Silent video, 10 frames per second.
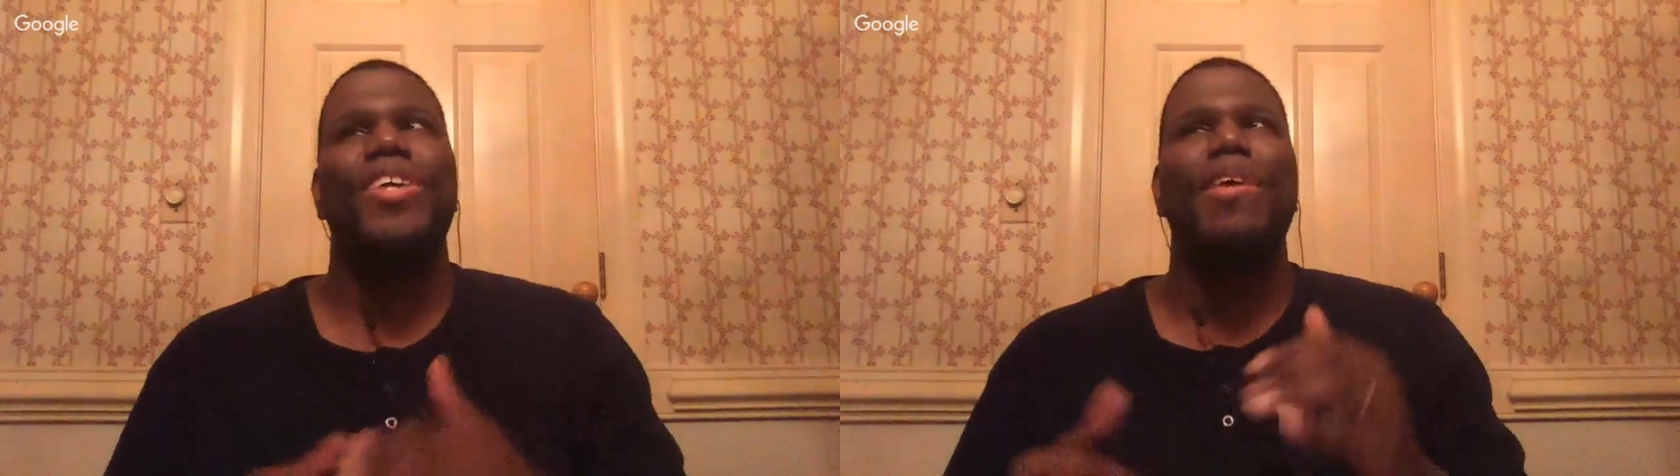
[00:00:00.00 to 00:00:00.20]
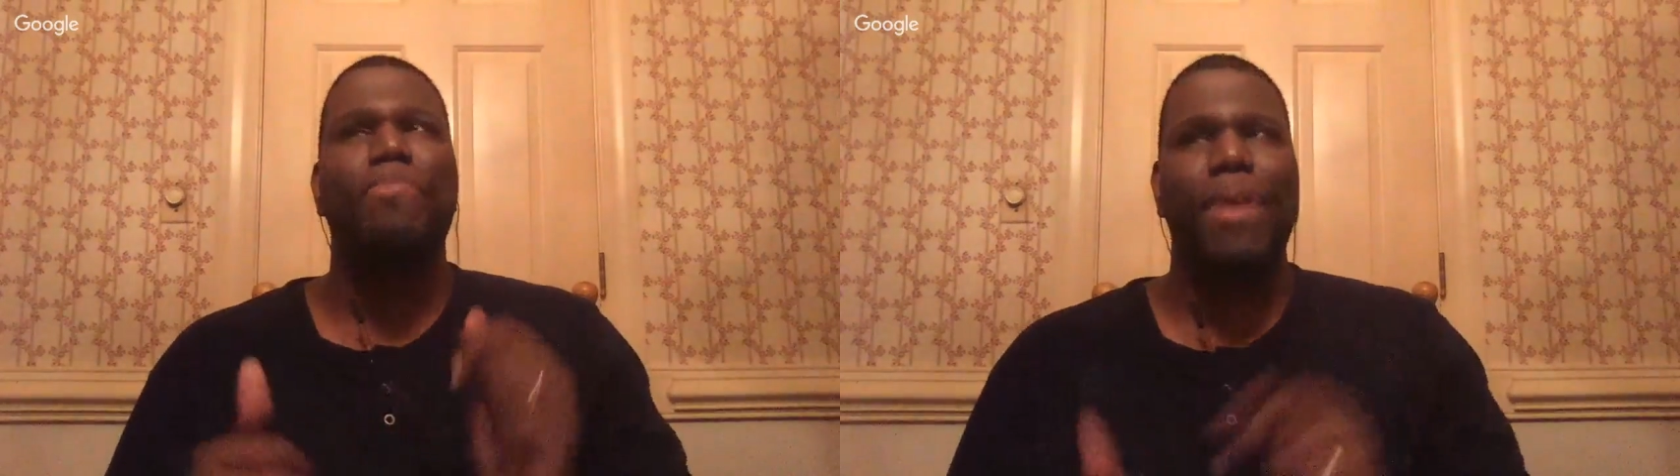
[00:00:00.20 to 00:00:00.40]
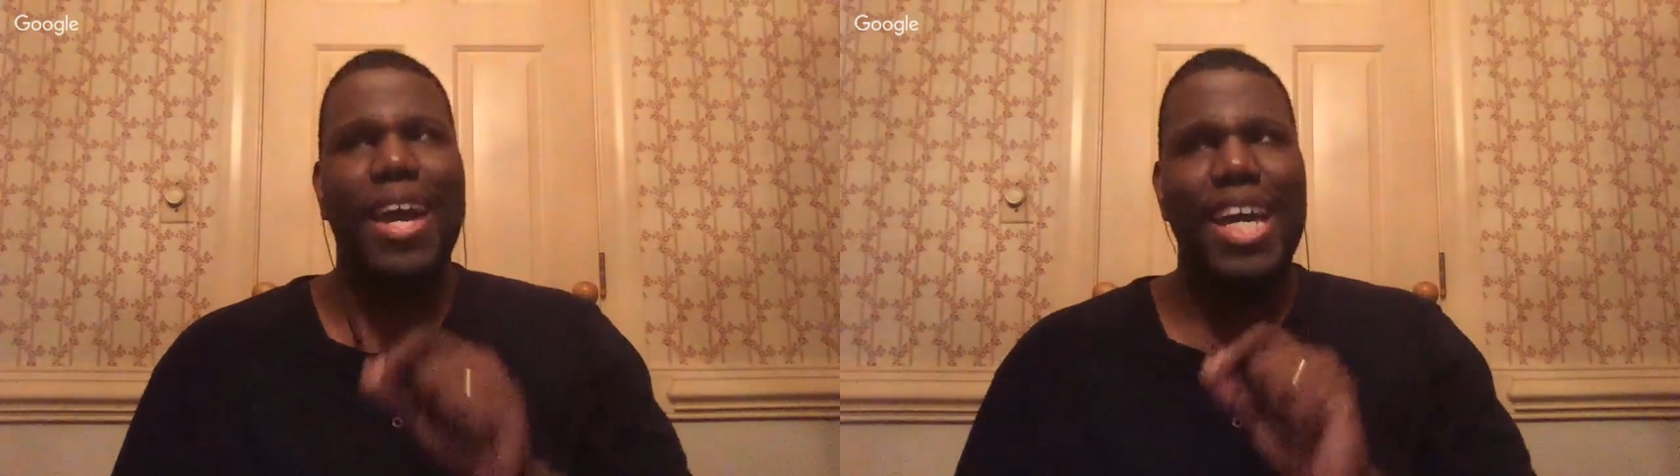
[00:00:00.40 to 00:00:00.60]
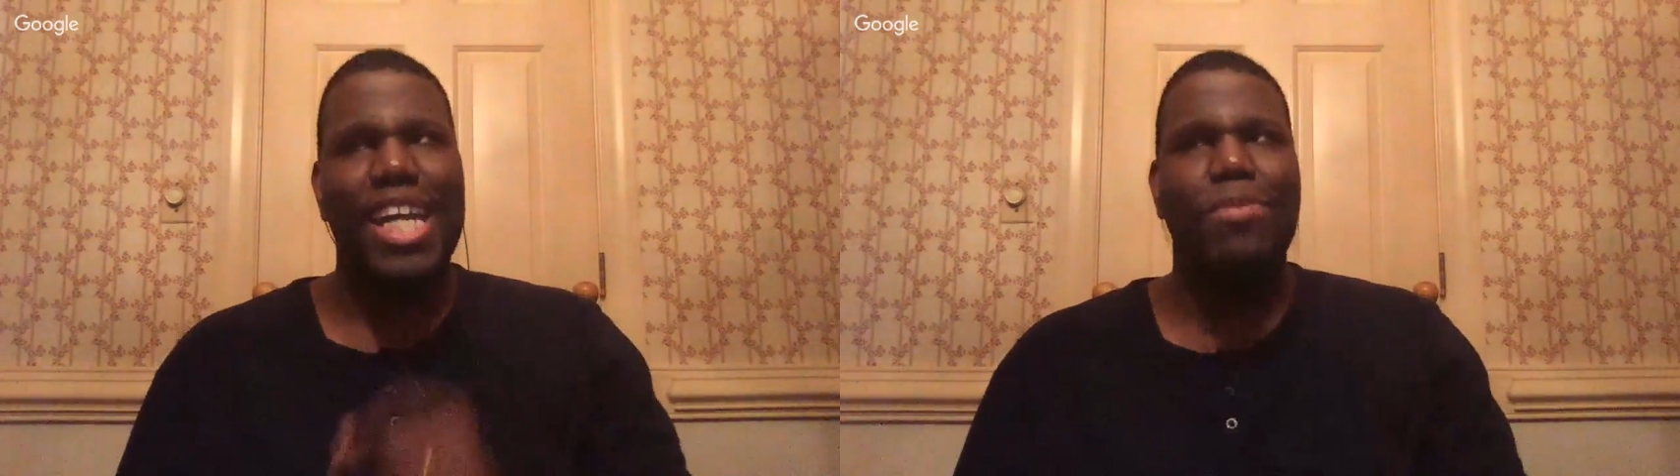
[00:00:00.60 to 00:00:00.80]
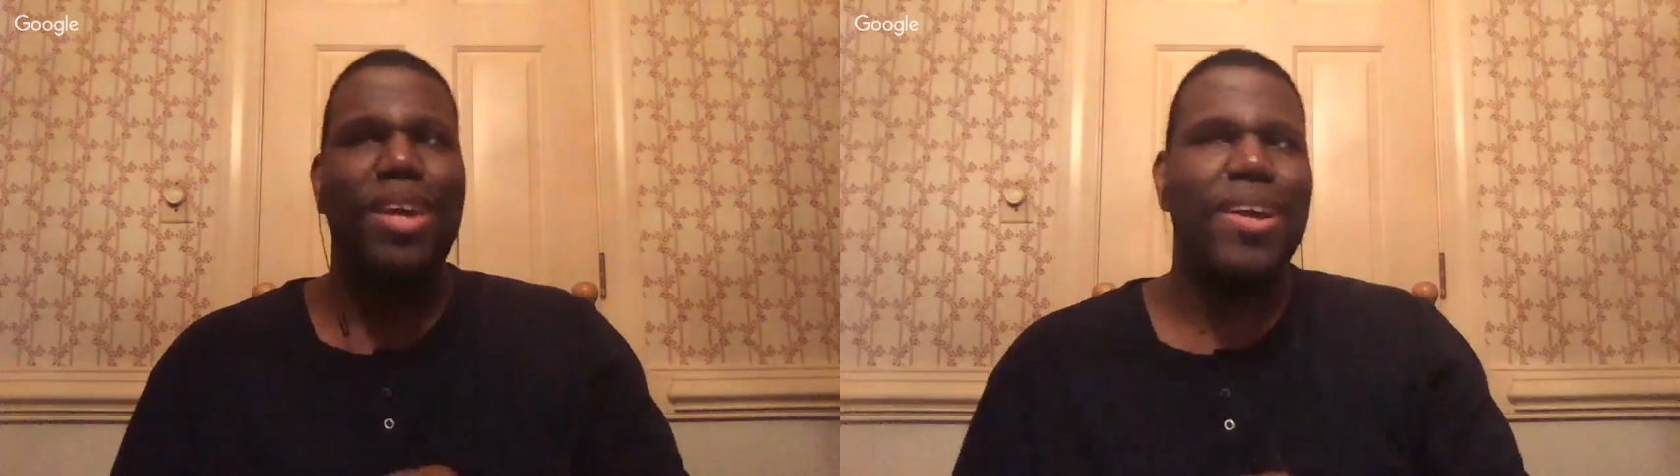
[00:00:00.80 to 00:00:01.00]
impact
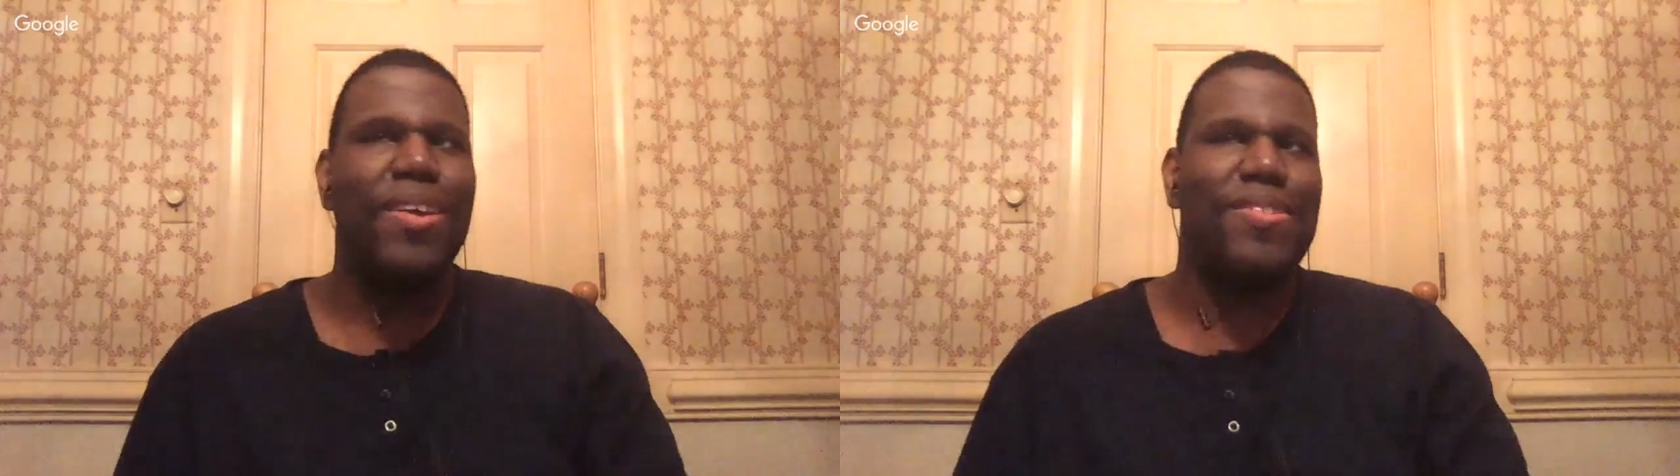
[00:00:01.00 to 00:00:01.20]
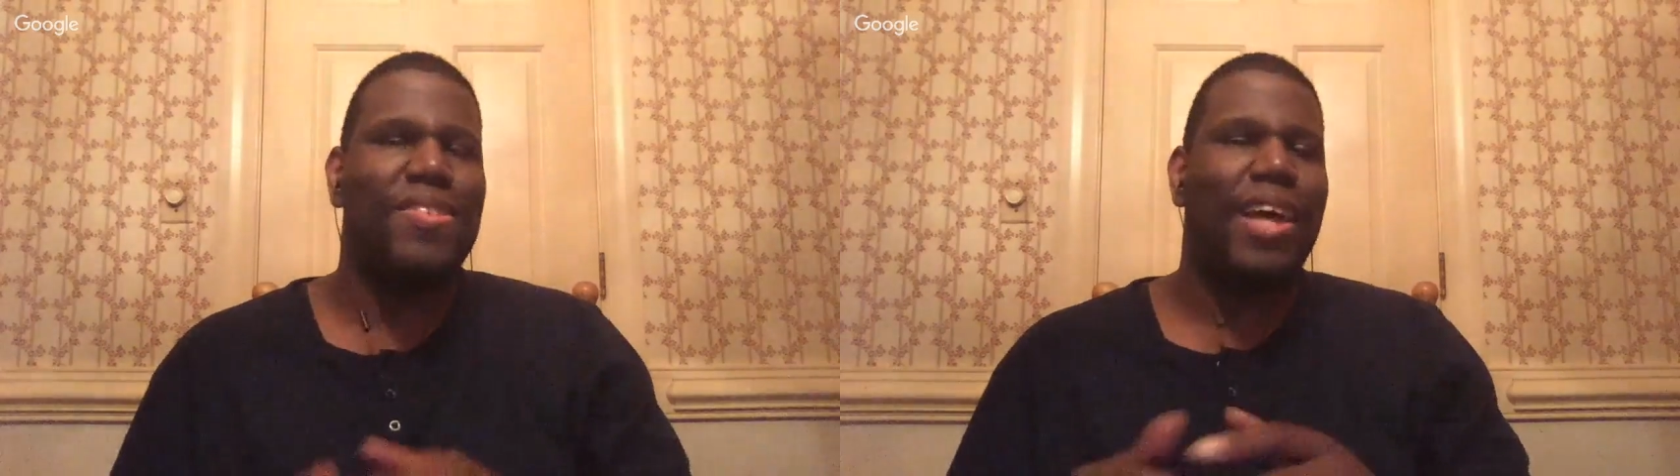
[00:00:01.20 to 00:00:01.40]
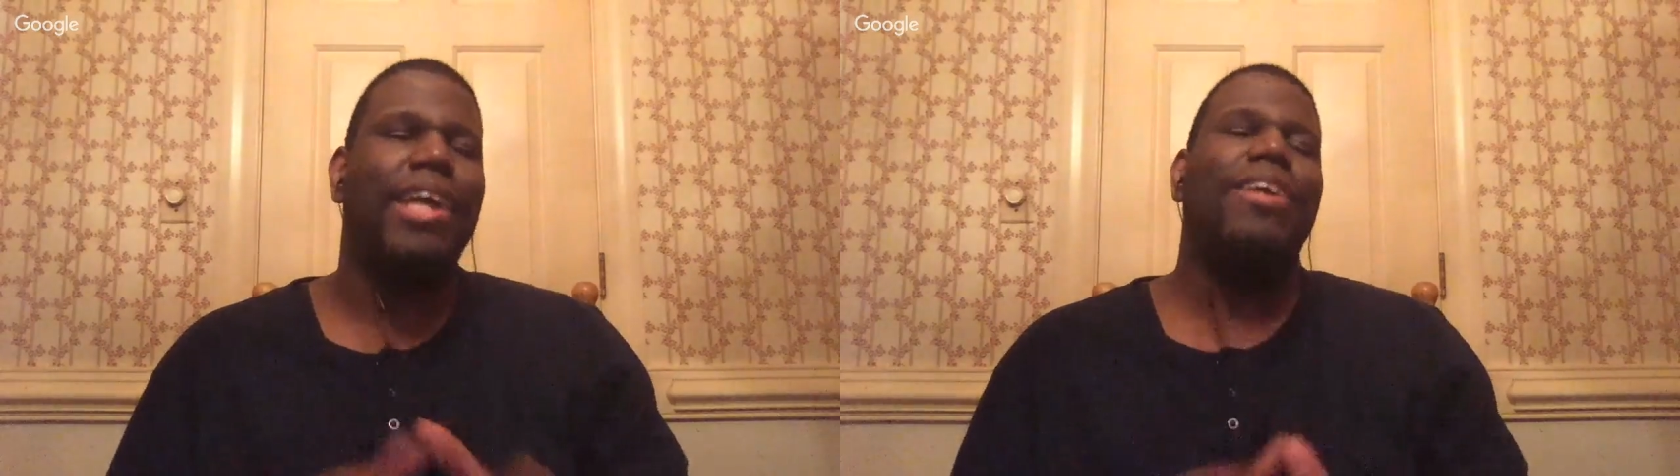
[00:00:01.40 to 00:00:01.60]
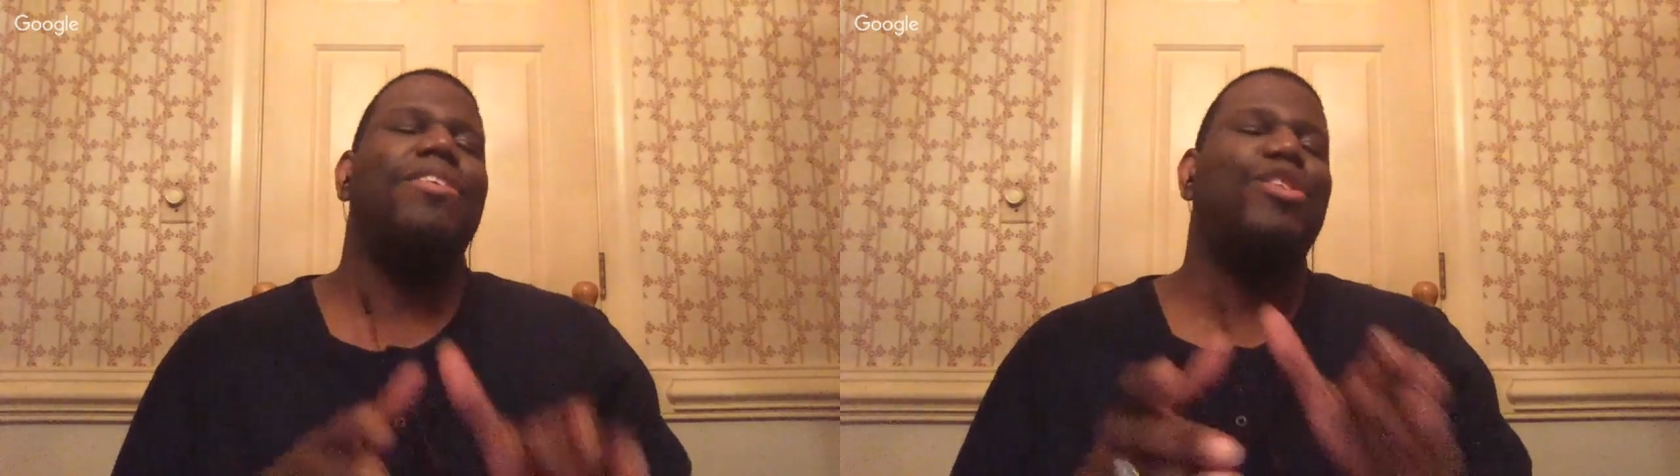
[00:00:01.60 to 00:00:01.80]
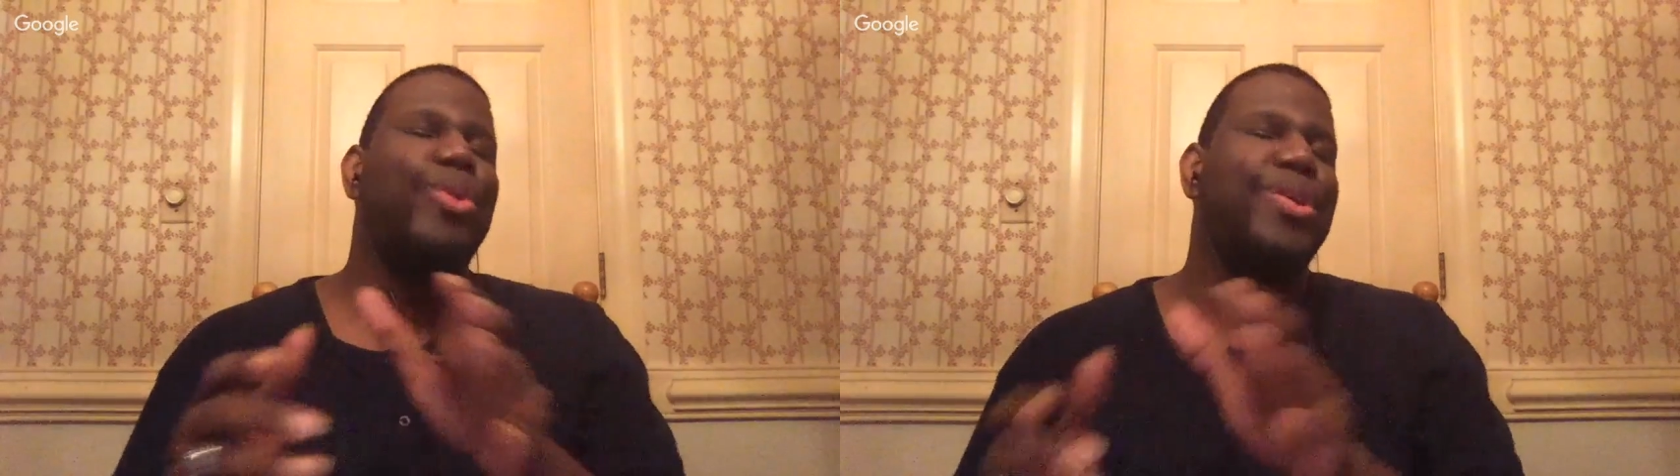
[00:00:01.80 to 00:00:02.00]
animes like
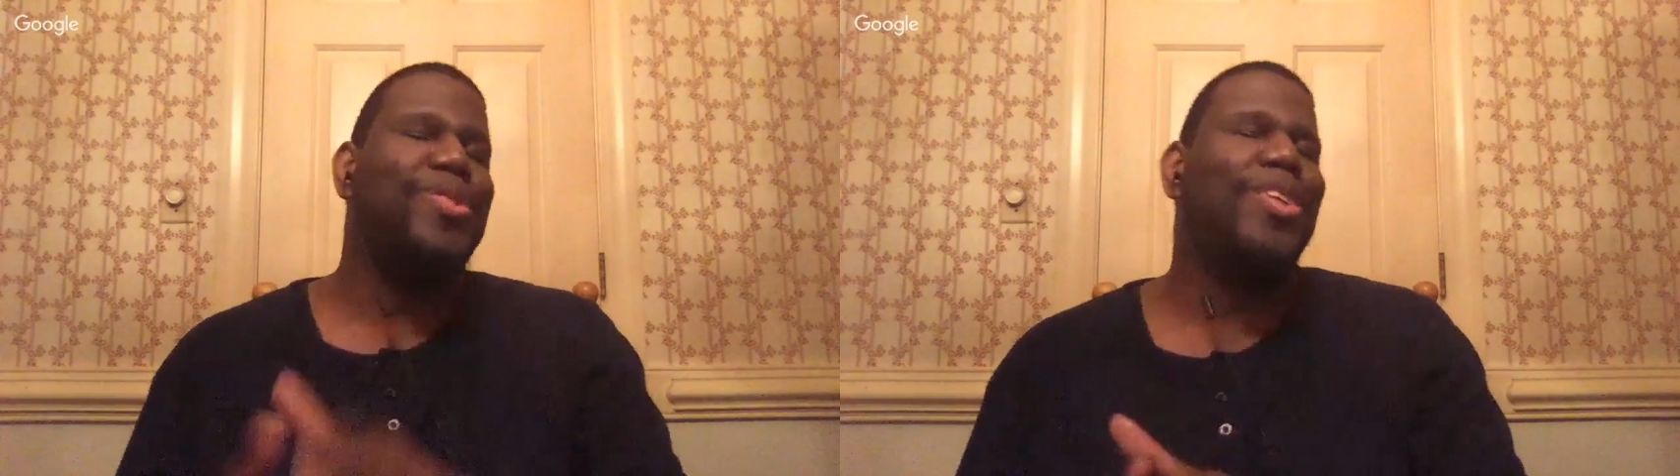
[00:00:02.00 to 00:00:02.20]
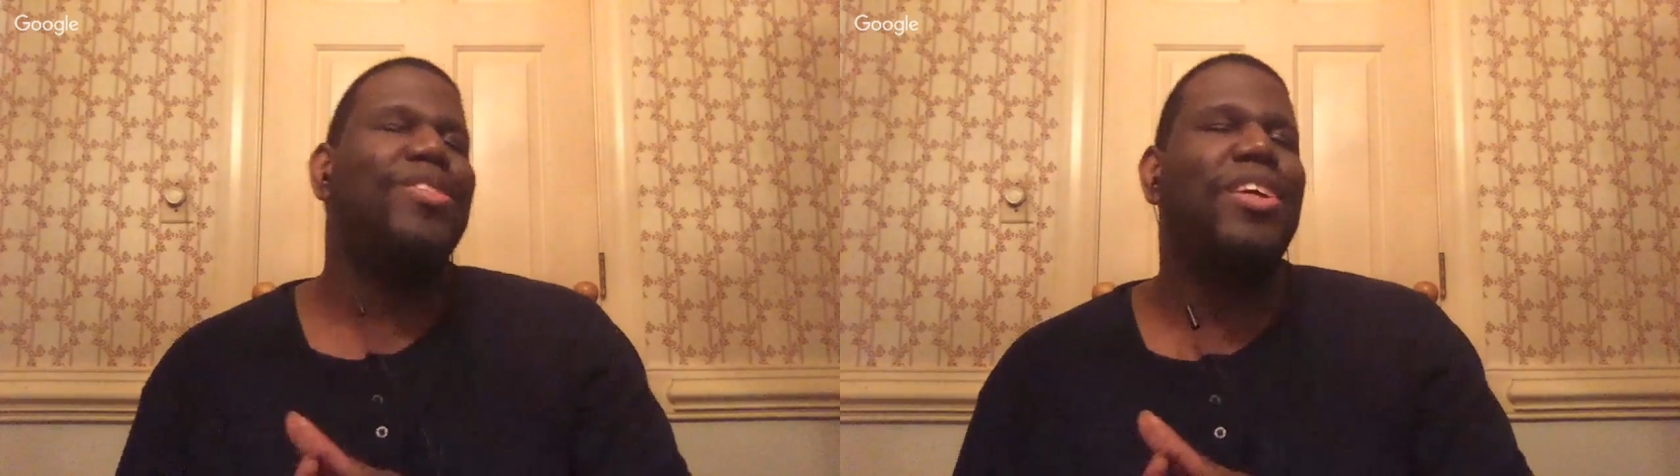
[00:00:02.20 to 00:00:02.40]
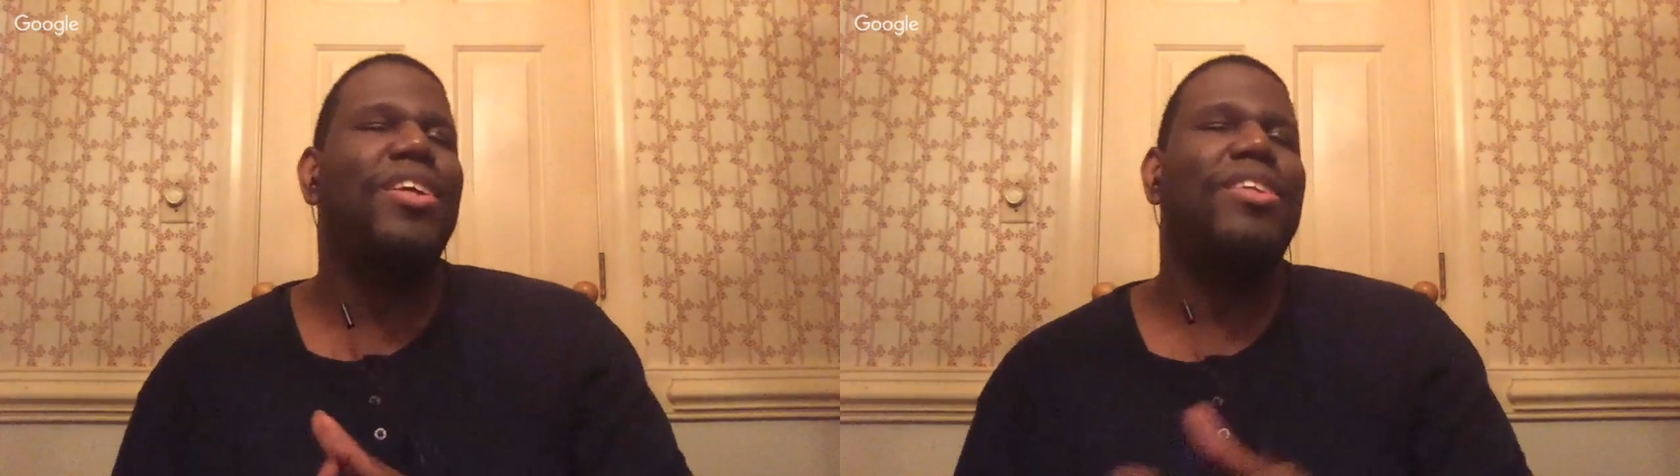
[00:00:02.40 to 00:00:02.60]
2016,